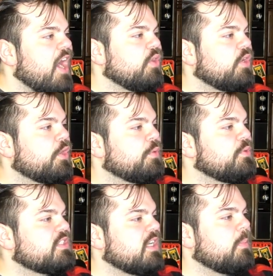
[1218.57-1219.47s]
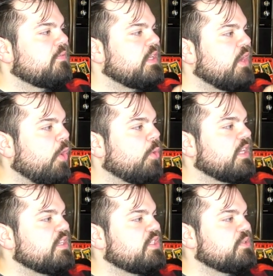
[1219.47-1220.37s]
I'll look through some of the old
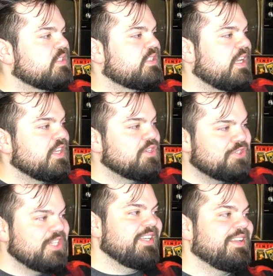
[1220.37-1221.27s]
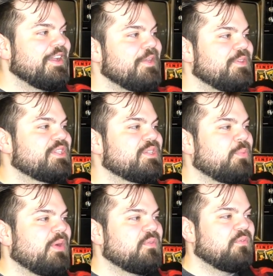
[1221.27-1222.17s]
issues and say, gee, this is
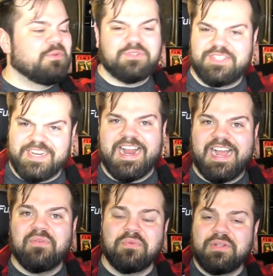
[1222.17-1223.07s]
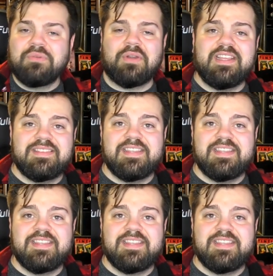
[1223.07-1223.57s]
wonderful. Did I really write